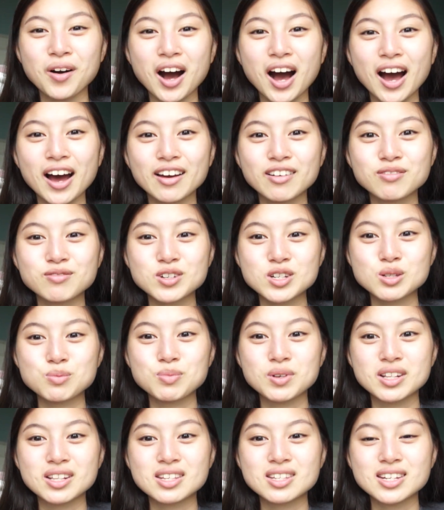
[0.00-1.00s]
I've just
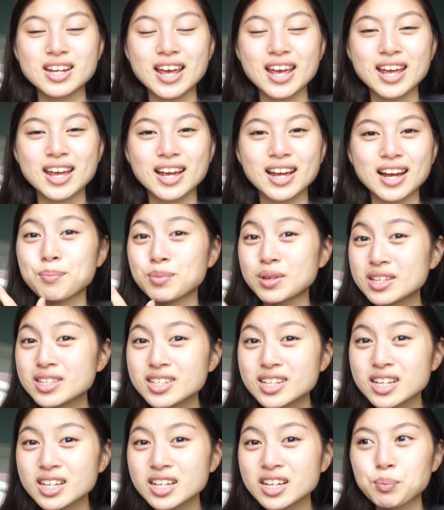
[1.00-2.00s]
been staying
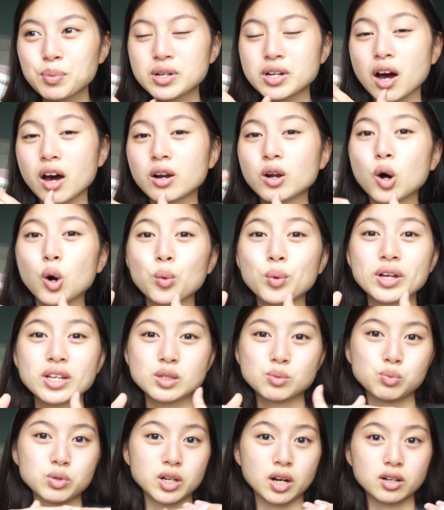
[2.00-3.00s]
busy, but not always
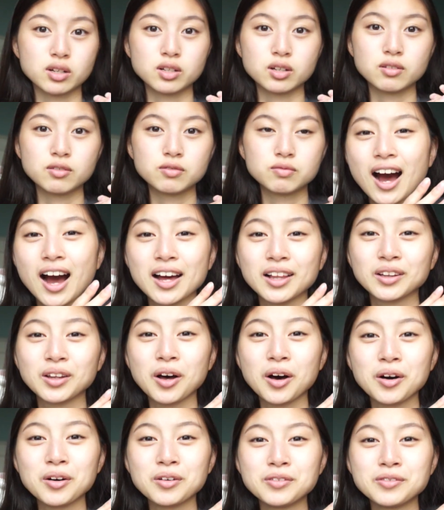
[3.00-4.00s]
productive. I
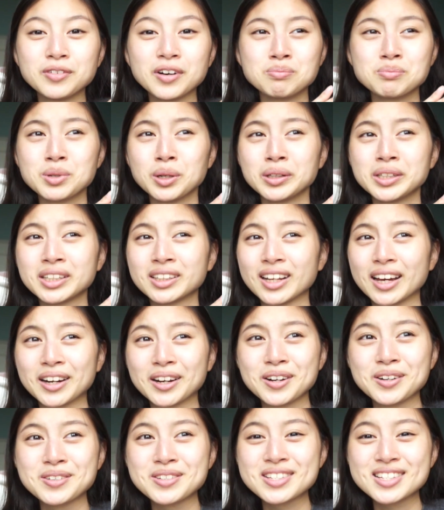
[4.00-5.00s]
love building
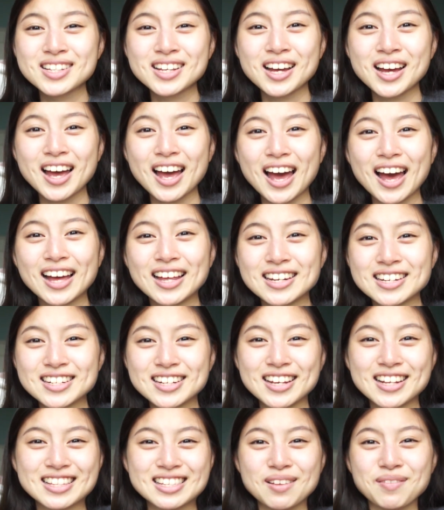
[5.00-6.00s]
Legos and
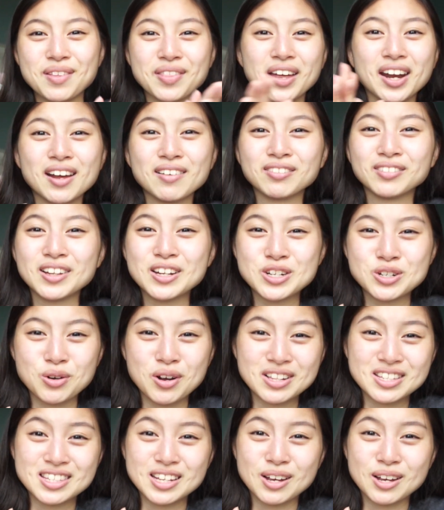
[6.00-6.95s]
it's something that I've enjoyed since